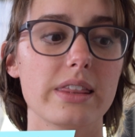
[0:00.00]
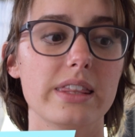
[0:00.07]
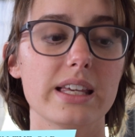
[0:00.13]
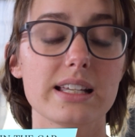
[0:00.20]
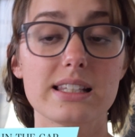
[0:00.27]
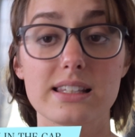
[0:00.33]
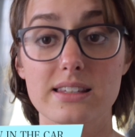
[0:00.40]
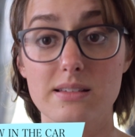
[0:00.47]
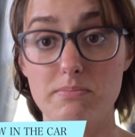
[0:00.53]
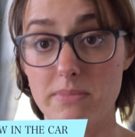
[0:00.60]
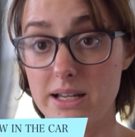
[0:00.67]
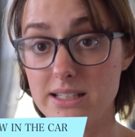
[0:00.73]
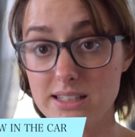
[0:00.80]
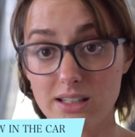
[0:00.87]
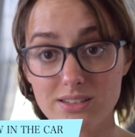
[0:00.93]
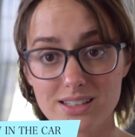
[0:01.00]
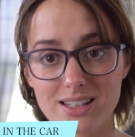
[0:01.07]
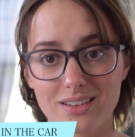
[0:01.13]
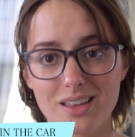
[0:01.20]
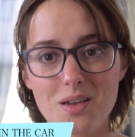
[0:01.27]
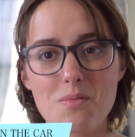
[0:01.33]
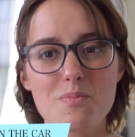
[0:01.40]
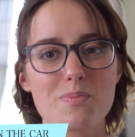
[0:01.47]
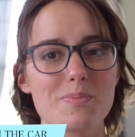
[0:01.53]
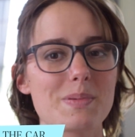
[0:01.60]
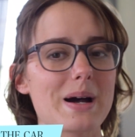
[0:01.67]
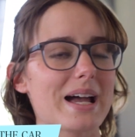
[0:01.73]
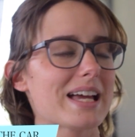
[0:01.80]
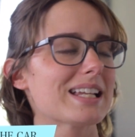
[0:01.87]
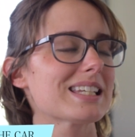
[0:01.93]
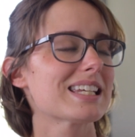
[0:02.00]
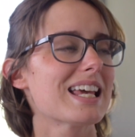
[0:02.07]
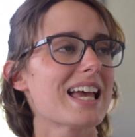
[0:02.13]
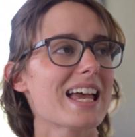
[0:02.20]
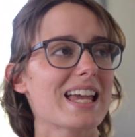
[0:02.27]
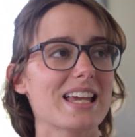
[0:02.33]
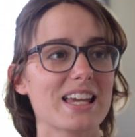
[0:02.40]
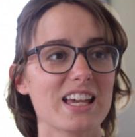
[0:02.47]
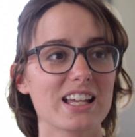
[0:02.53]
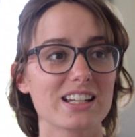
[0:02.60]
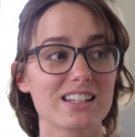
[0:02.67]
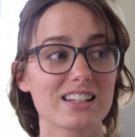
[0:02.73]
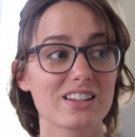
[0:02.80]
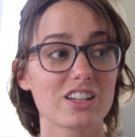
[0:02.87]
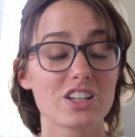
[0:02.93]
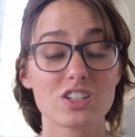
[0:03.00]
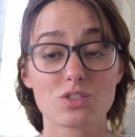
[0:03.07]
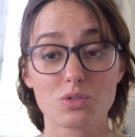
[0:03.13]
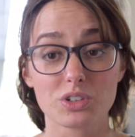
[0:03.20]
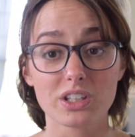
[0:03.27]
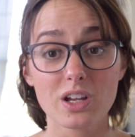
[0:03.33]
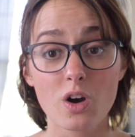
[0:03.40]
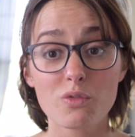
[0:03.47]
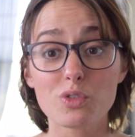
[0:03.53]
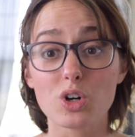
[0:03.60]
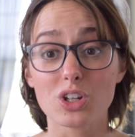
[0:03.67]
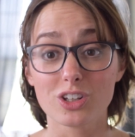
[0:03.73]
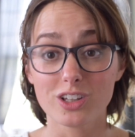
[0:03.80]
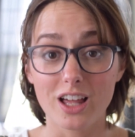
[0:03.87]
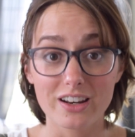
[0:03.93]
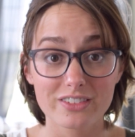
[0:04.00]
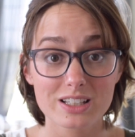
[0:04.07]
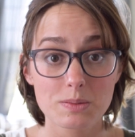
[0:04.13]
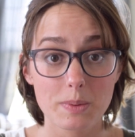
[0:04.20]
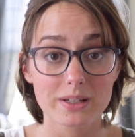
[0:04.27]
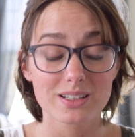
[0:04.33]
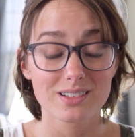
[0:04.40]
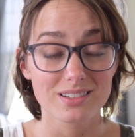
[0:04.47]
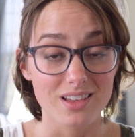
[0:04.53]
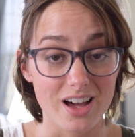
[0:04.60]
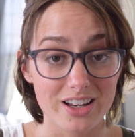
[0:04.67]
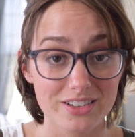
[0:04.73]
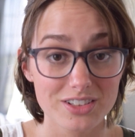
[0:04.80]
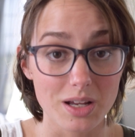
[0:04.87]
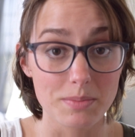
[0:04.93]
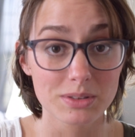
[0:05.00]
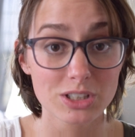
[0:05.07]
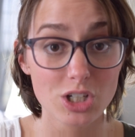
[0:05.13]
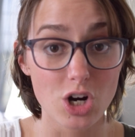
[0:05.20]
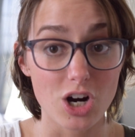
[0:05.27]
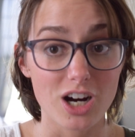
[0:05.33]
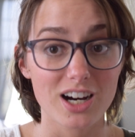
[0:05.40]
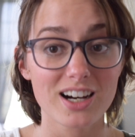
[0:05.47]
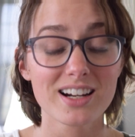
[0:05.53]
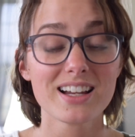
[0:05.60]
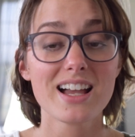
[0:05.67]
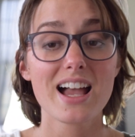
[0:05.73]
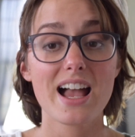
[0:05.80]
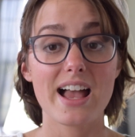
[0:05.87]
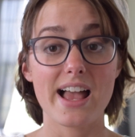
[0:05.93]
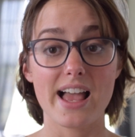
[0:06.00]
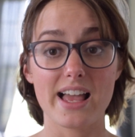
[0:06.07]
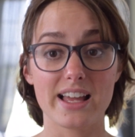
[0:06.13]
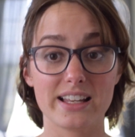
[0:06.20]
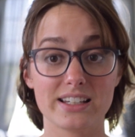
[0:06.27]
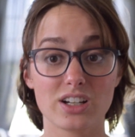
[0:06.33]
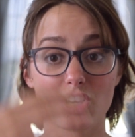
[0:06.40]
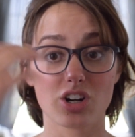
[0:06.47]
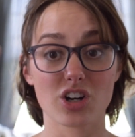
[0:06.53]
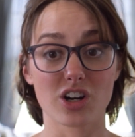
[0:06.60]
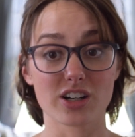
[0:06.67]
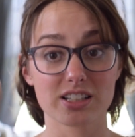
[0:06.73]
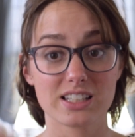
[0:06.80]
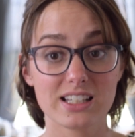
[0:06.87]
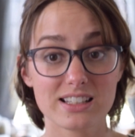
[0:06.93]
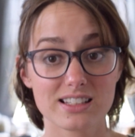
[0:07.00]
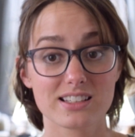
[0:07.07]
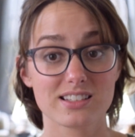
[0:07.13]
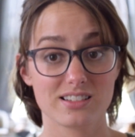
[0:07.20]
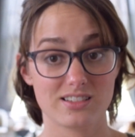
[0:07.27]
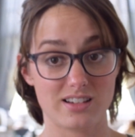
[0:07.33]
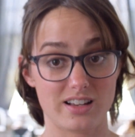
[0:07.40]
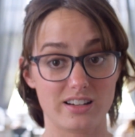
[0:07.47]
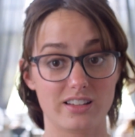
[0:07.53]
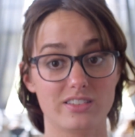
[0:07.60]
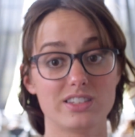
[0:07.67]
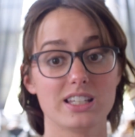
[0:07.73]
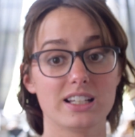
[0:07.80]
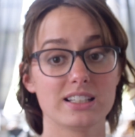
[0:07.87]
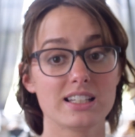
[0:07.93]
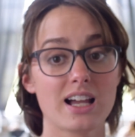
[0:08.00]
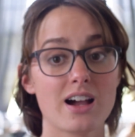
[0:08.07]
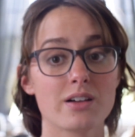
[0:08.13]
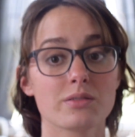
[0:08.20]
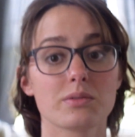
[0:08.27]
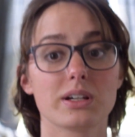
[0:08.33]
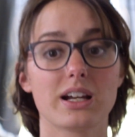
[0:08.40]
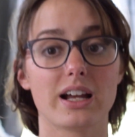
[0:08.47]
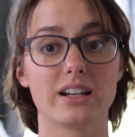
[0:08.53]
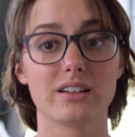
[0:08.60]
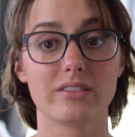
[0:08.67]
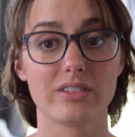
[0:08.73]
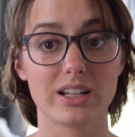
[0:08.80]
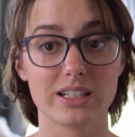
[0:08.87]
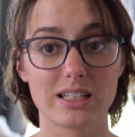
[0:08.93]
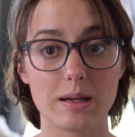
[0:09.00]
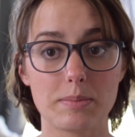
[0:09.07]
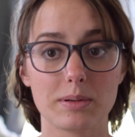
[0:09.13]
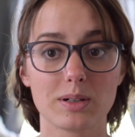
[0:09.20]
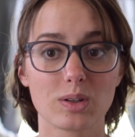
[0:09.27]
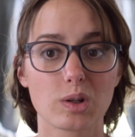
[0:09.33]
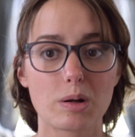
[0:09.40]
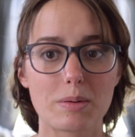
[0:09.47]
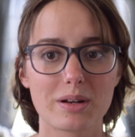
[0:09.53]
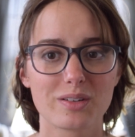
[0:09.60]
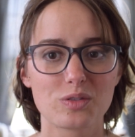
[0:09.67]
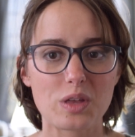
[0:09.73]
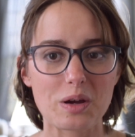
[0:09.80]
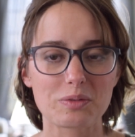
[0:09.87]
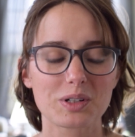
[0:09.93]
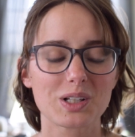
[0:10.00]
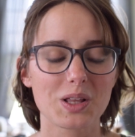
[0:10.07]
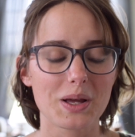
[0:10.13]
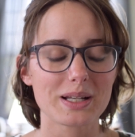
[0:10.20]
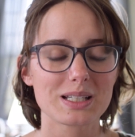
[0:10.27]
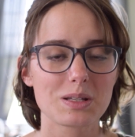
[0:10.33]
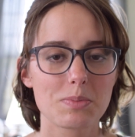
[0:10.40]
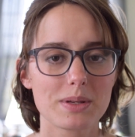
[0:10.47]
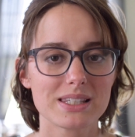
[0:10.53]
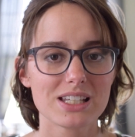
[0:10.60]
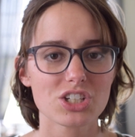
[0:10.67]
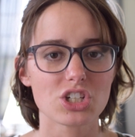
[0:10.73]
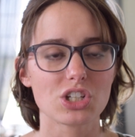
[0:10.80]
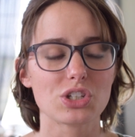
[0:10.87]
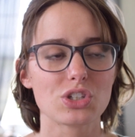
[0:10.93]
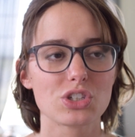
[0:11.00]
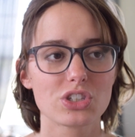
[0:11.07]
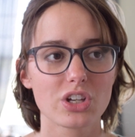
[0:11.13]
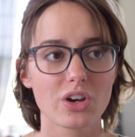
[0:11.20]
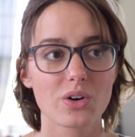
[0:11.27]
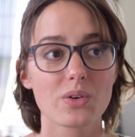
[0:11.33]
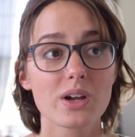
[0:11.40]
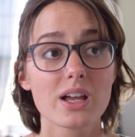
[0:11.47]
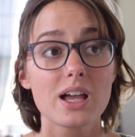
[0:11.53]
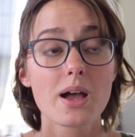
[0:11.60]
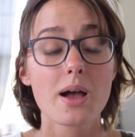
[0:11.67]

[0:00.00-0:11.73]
this might sound silly, but it is really helpful. A lot of us spend a lot of time in the car, and our car seats kind of sink down. We kind of end up in a little bit of that reclined position. So